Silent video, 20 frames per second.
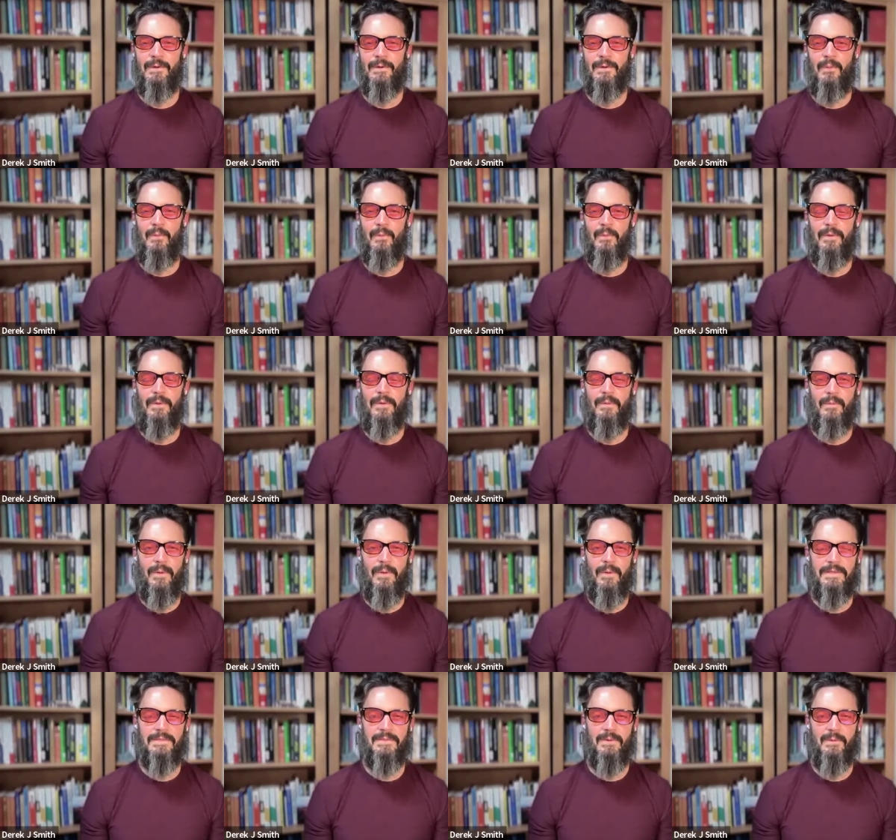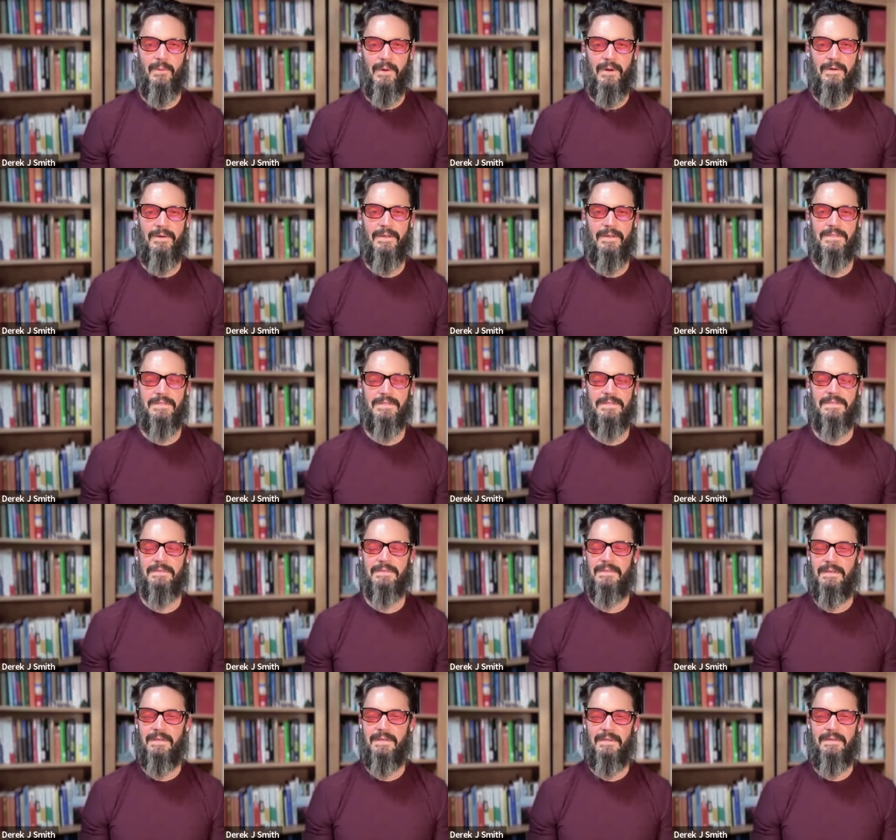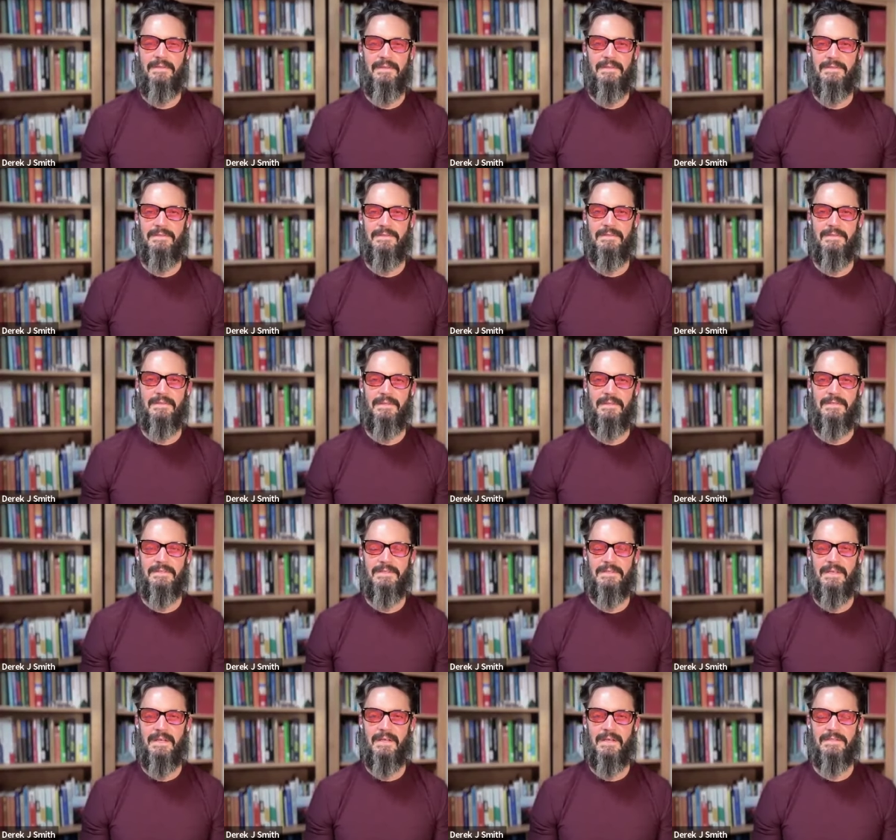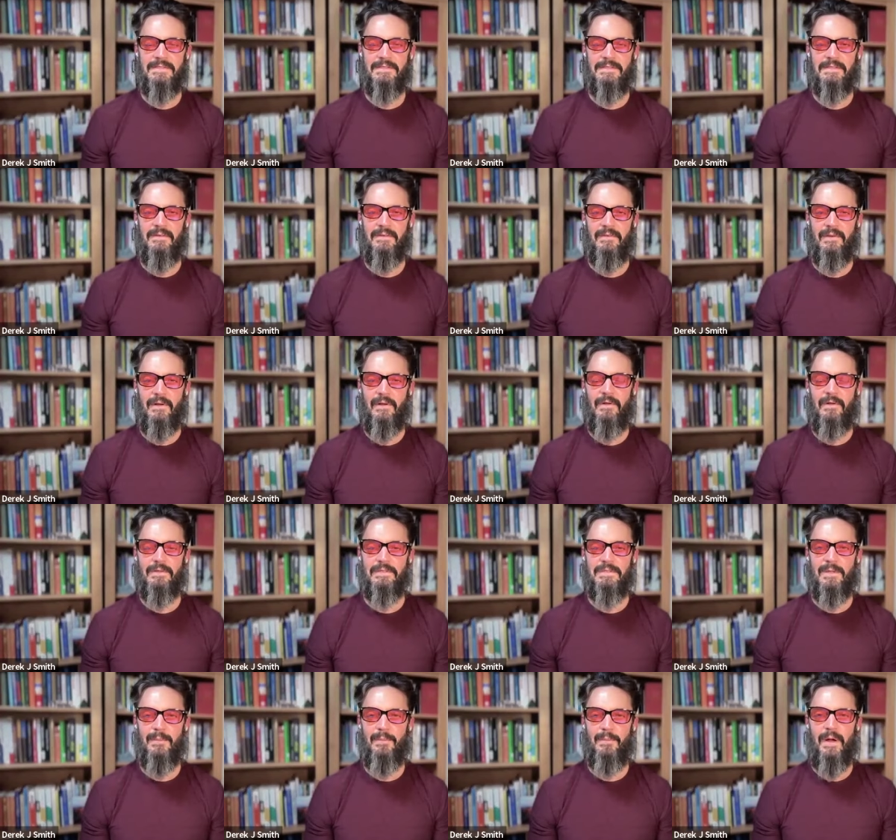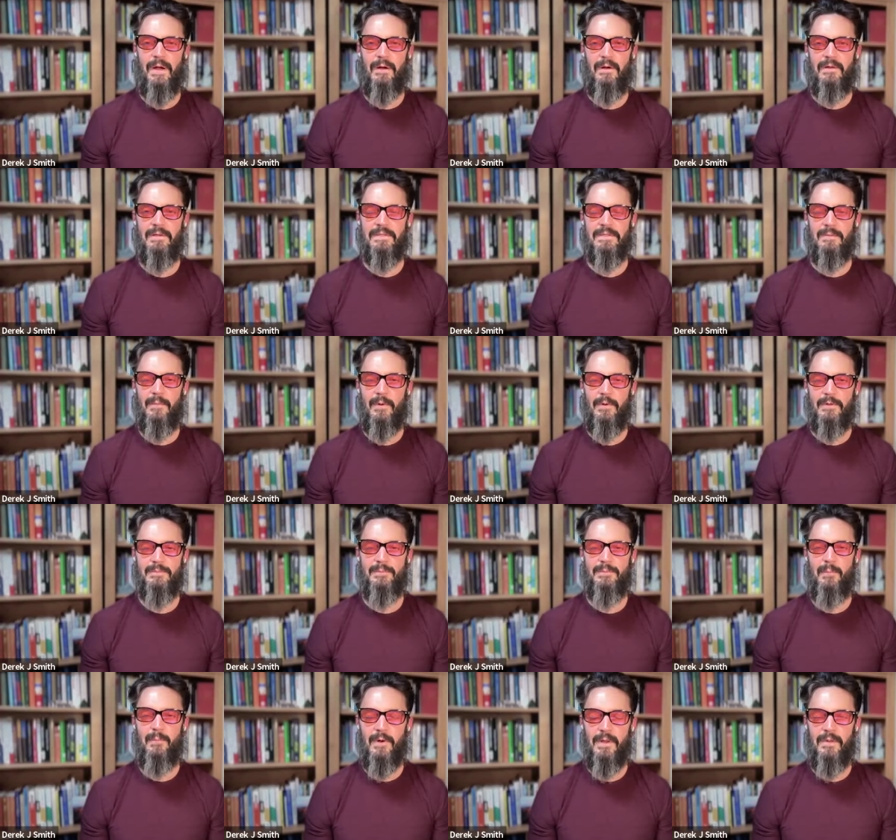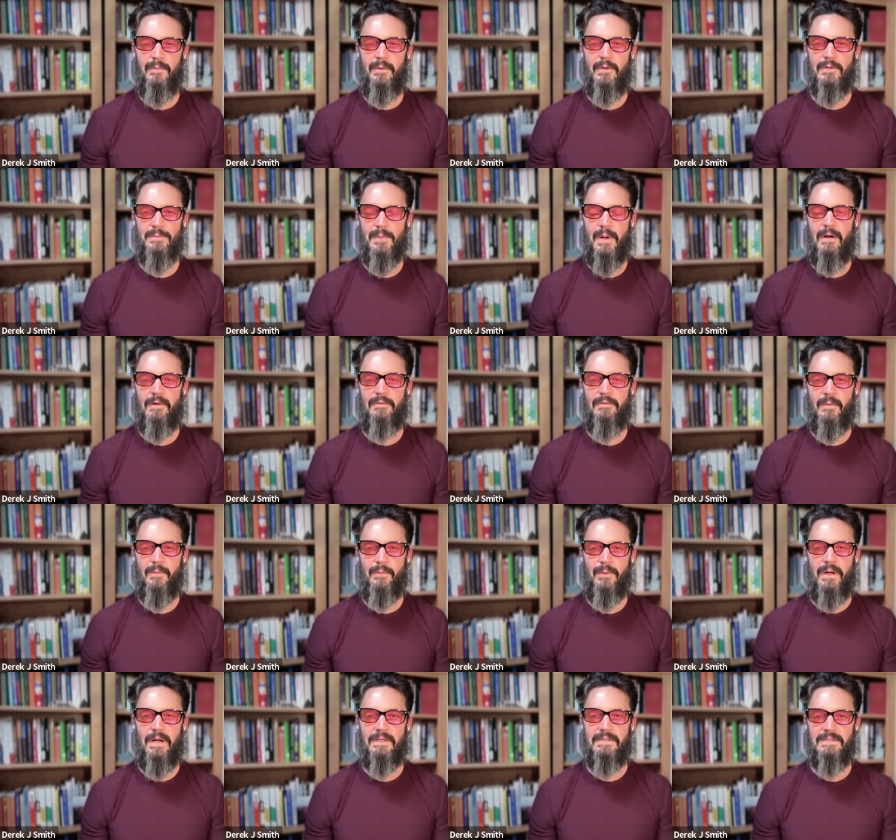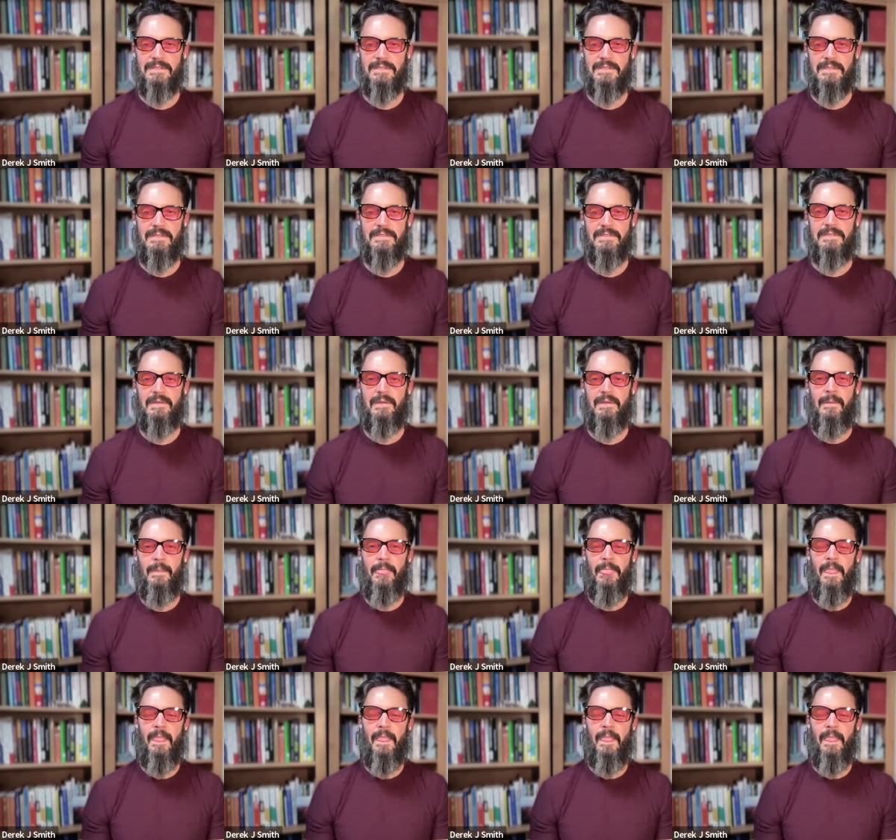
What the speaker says: And so as awareness is the essence of it all. It's the power, it's the most one of the most powerful practices.